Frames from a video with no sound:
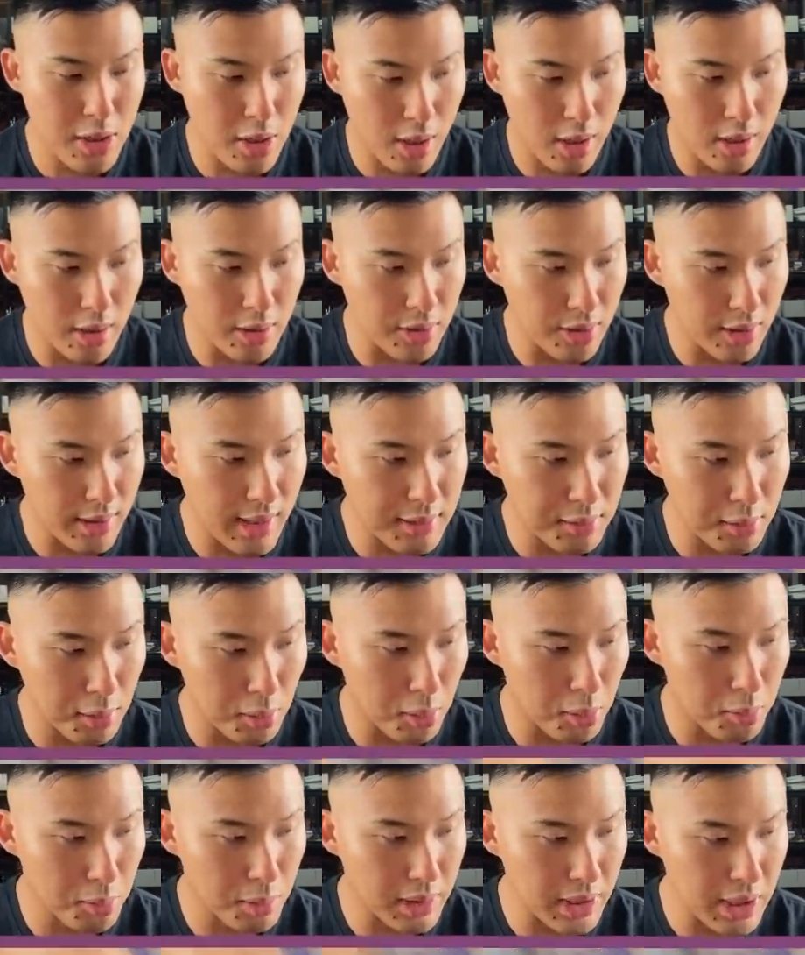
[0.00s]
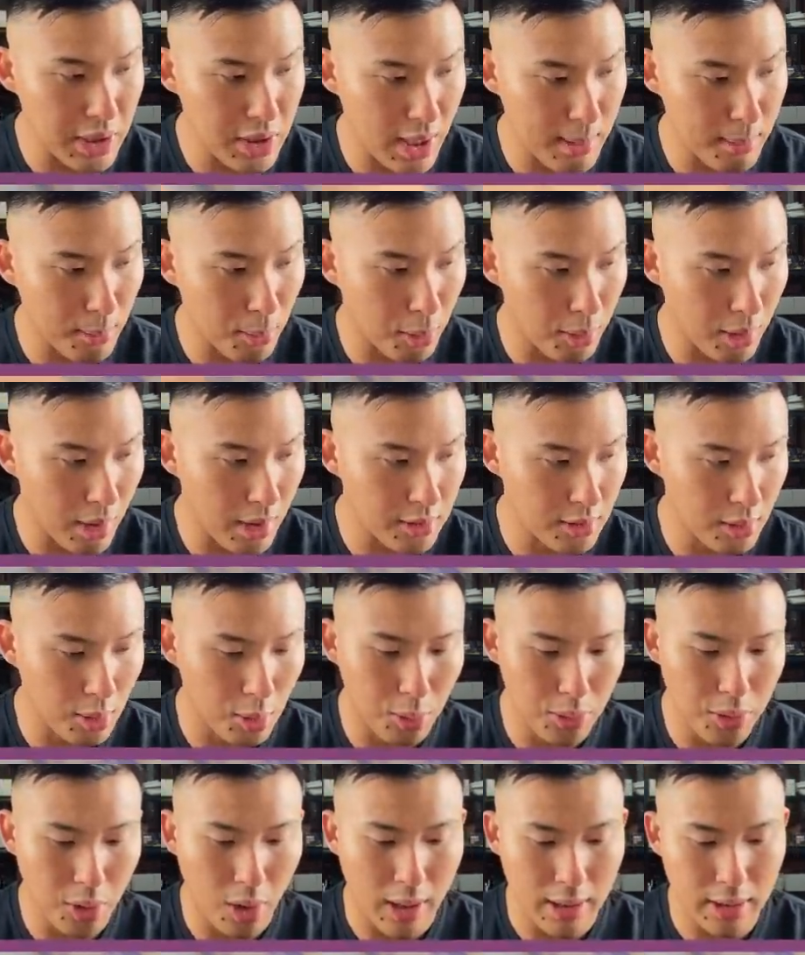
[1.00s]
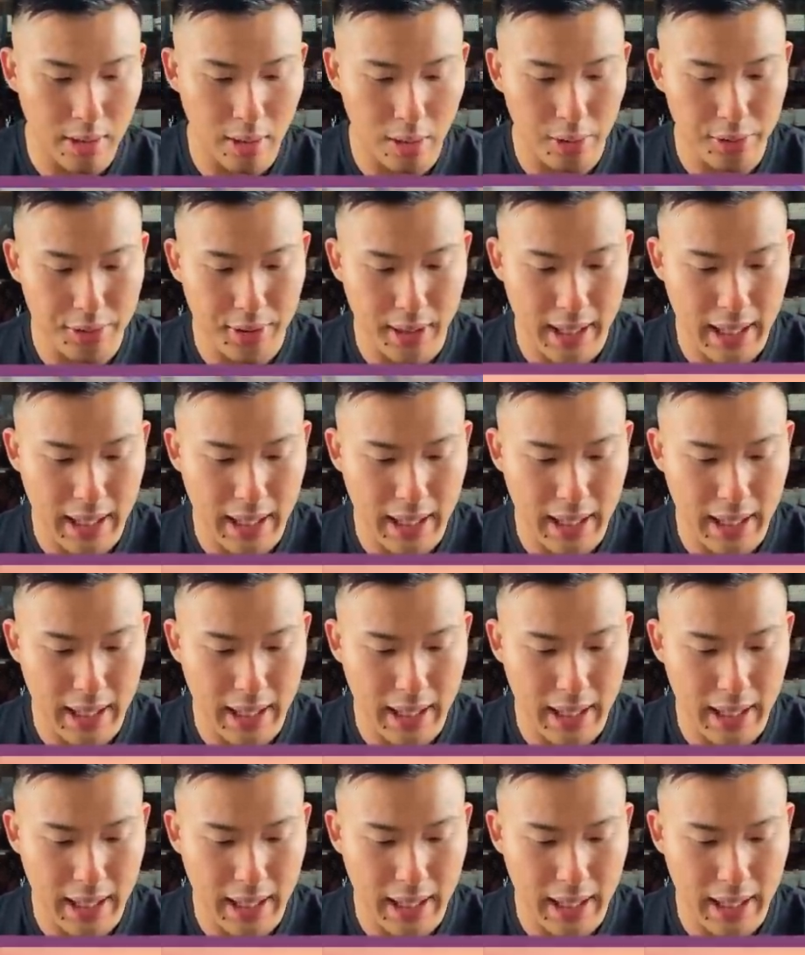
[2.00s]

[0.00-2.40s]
Jones. So these are all really cheap autos, all $9